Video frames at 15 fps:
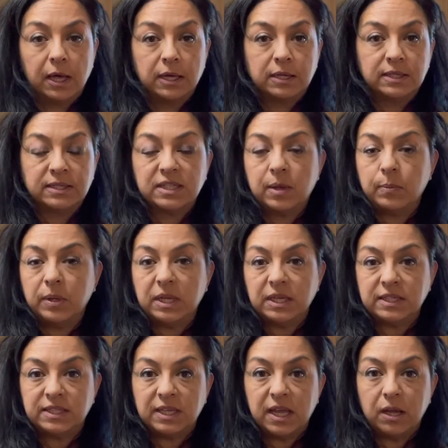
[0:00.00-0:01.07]
somebody
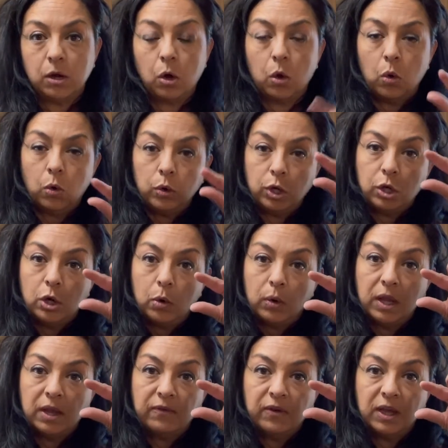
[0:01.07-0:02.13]
say, oh, you know,
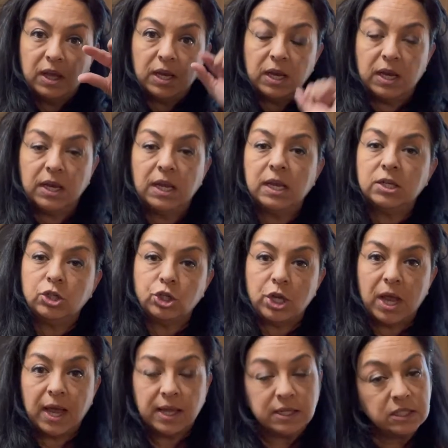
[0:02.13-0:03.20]
give it an inch
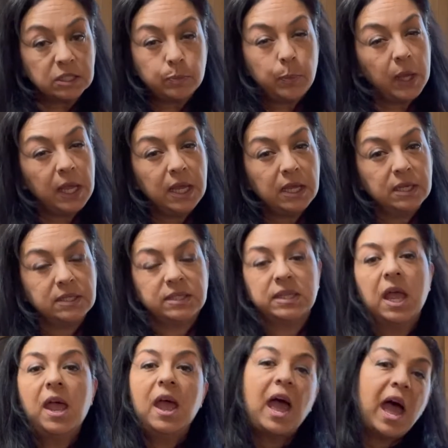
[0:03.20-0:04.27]
headspace,
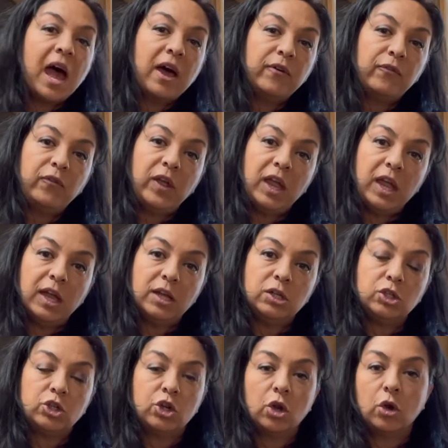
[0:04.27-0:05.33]
half
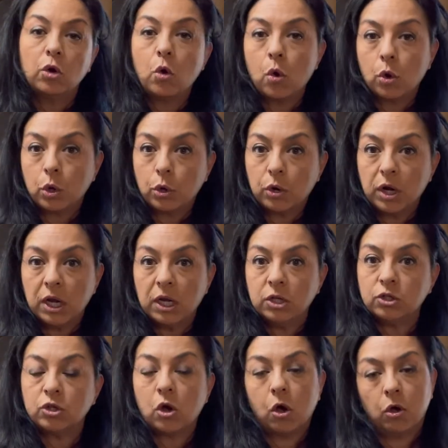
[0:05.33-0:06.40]
inch, quarter
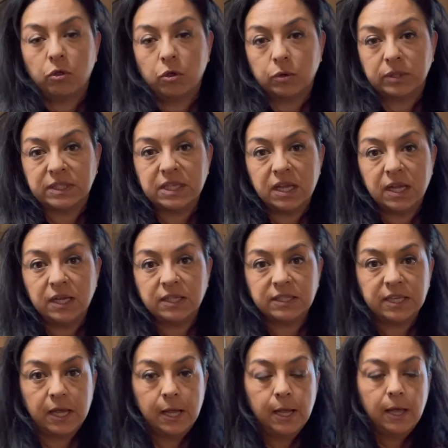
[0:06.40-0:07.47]
inch, all those things.
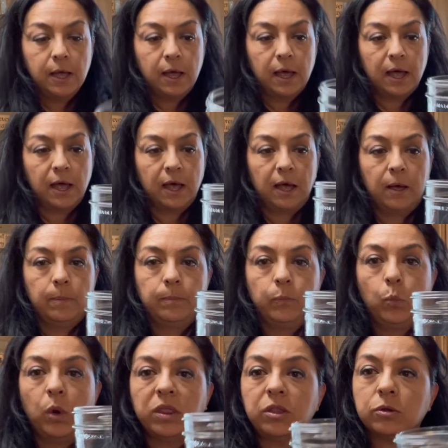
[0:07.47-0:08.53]

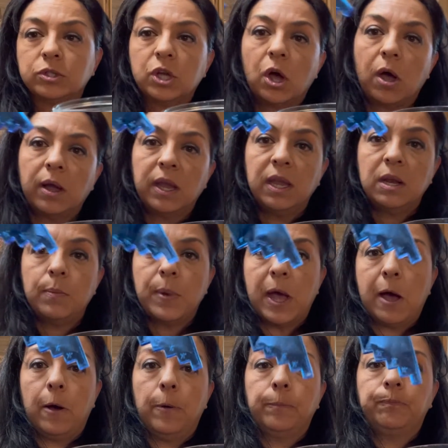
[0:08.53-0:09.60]
What they're talking
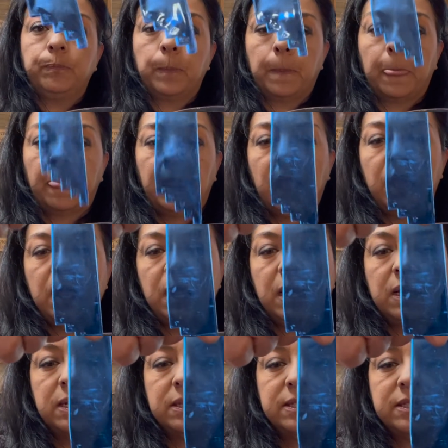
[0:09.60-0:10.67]
about
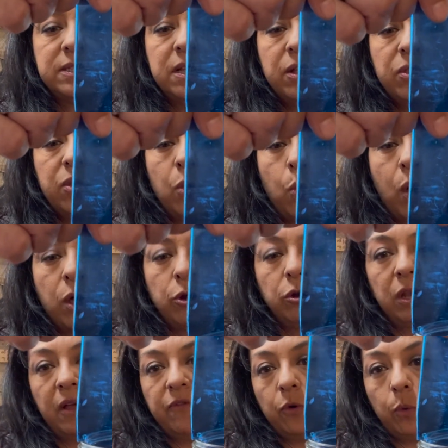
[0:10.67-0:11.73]
is the water
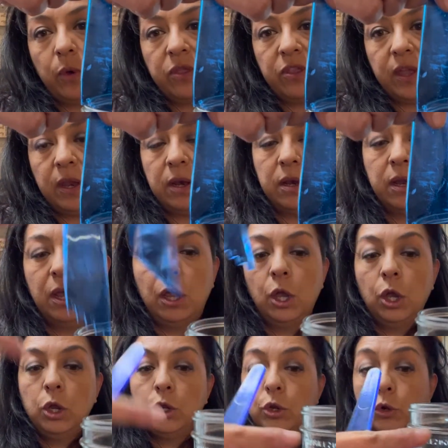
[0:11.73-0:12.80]
level within
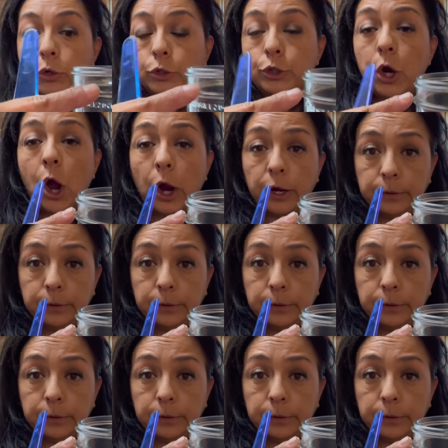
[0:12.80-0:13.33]
your jar.